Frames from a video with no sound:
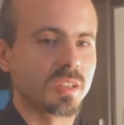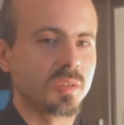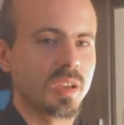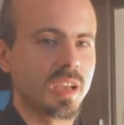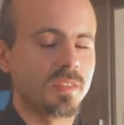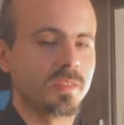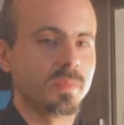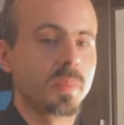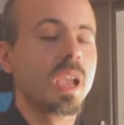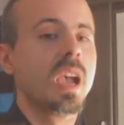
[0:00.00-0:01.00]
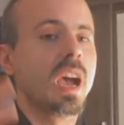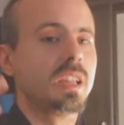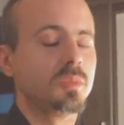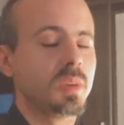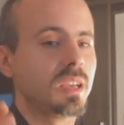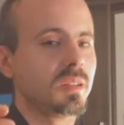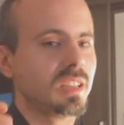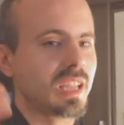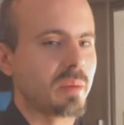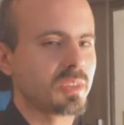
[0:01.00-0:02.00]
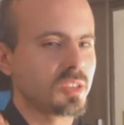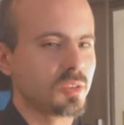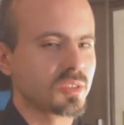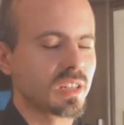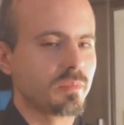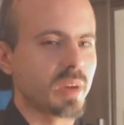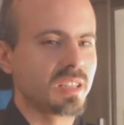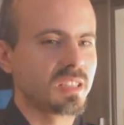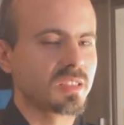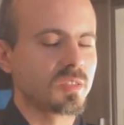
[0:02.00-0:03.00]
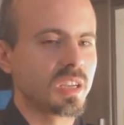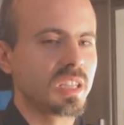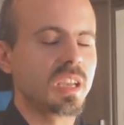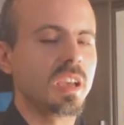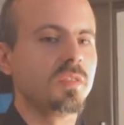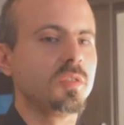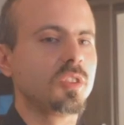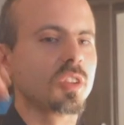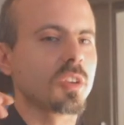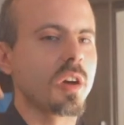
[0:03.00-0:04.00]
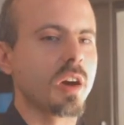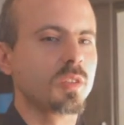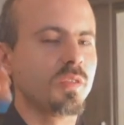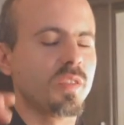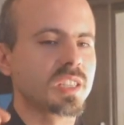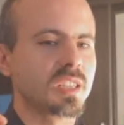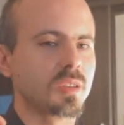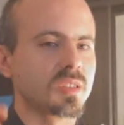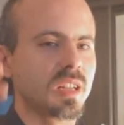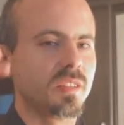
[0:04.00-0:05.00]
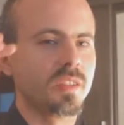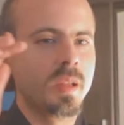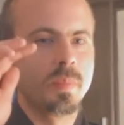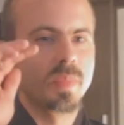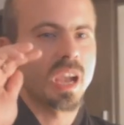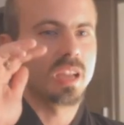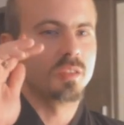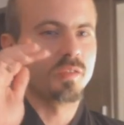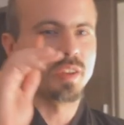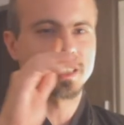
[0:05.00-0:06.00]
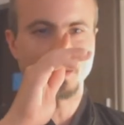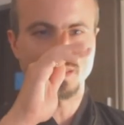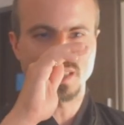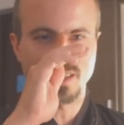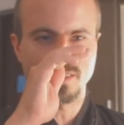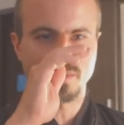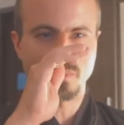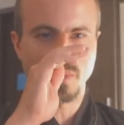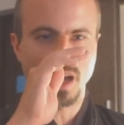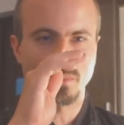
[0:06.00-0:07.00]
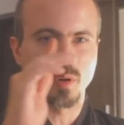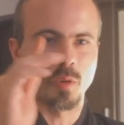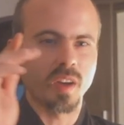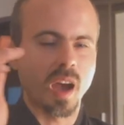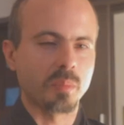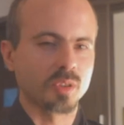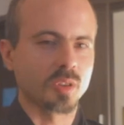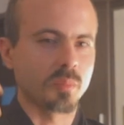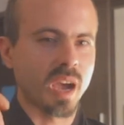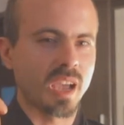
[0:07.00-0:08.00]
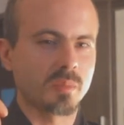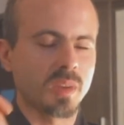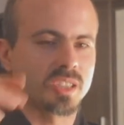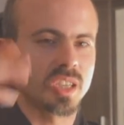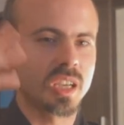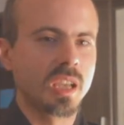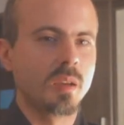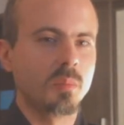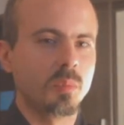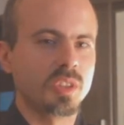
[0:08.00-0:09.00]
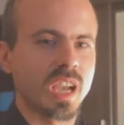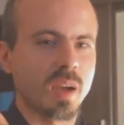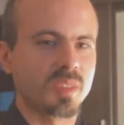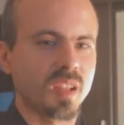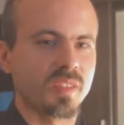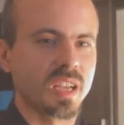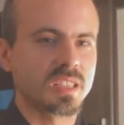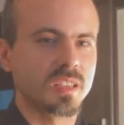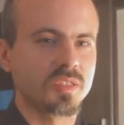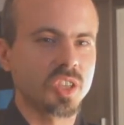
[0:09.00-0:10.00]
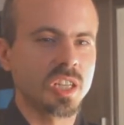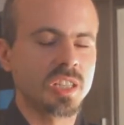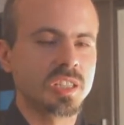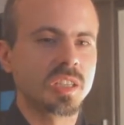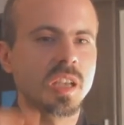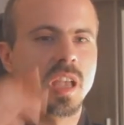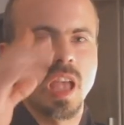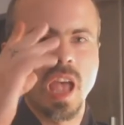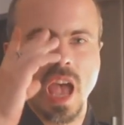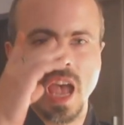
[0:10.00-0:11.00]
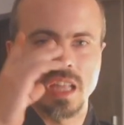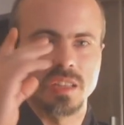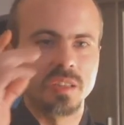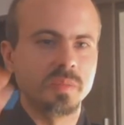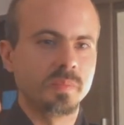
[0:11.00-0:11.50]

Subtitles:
that you have. And you may damage yourself by this training if you don't know how to fix yourself. And you fix yourself by both apotropaic magic, building up defensive shields, and